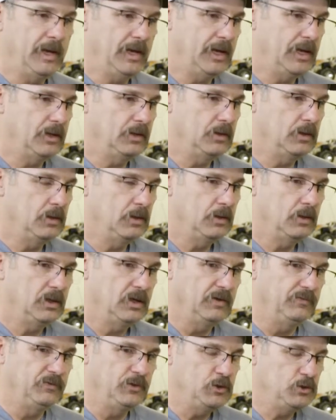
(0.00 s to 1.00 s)
And
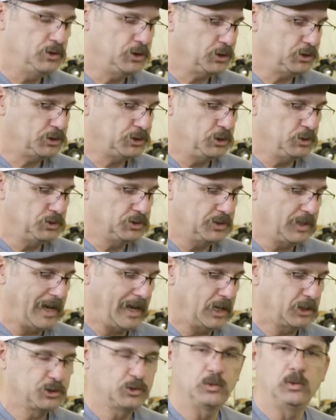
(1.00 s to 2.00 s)
if you just use
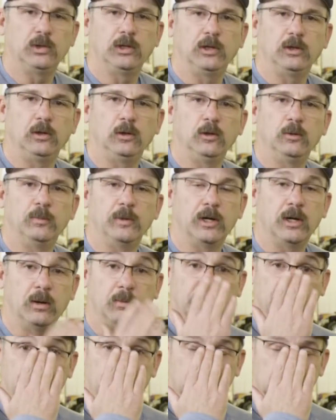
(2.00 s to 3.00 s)
natural
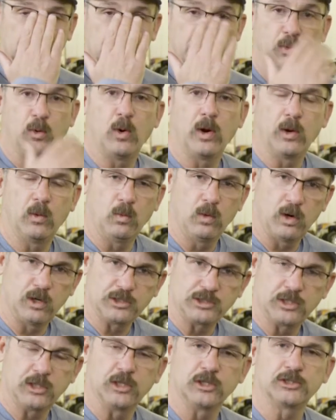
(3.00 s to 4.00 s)
aluminum, there's a point where
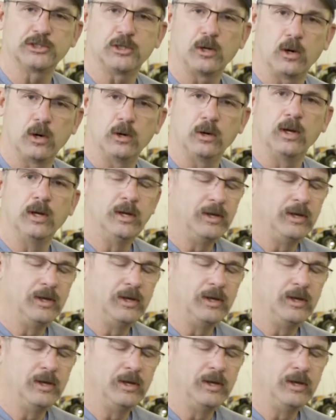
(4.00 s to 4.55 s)
it's going to start